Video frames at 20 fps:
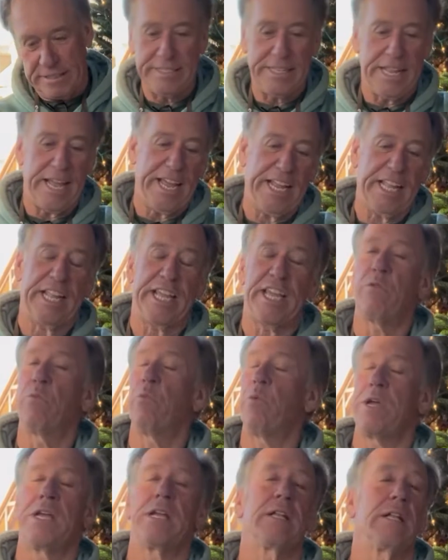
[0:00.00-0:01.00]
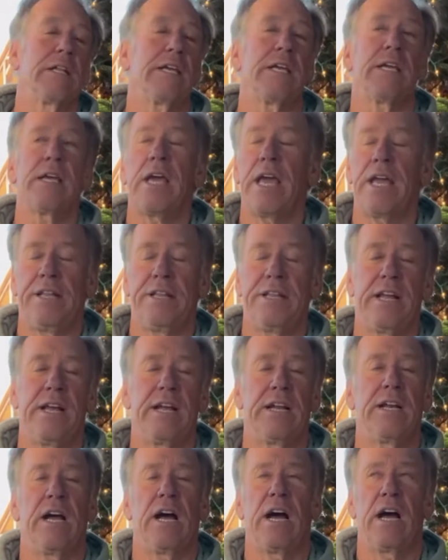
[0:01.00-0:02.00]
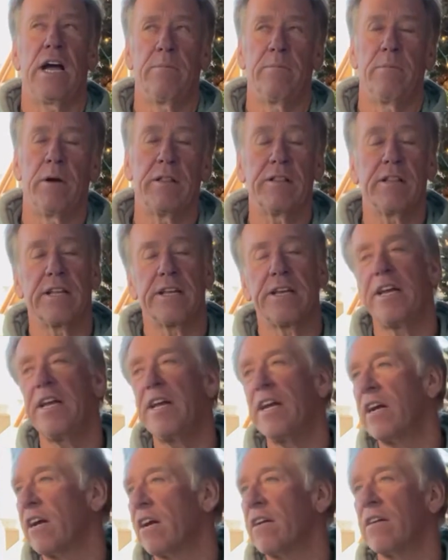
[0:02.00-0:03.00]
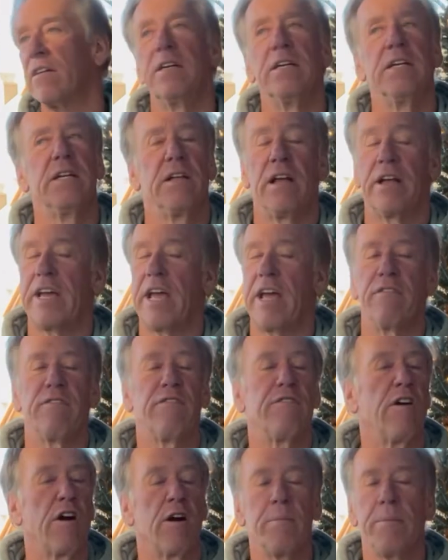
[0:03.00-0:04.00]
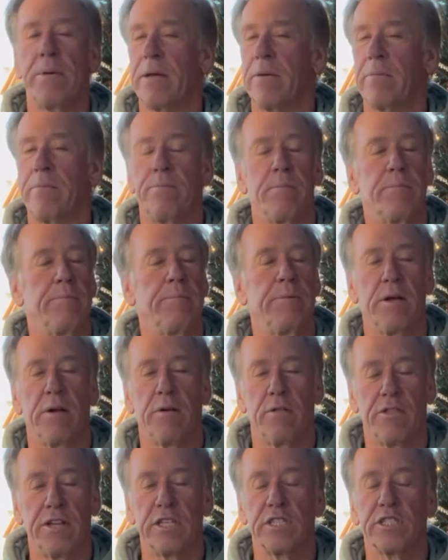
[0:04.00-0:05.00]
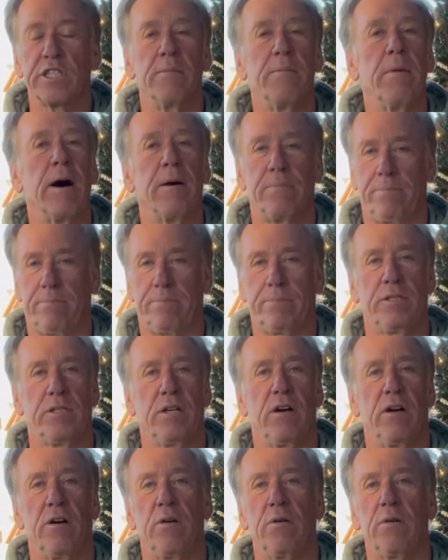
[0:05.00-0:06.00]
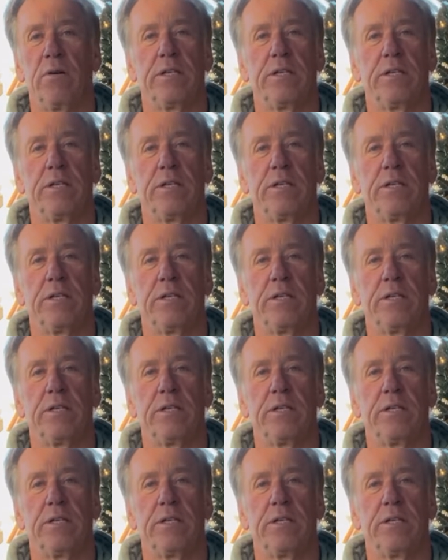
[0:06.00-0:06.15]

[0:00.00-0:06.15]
daily, weekly, and then monthly. Here, again, farming, things come up. So,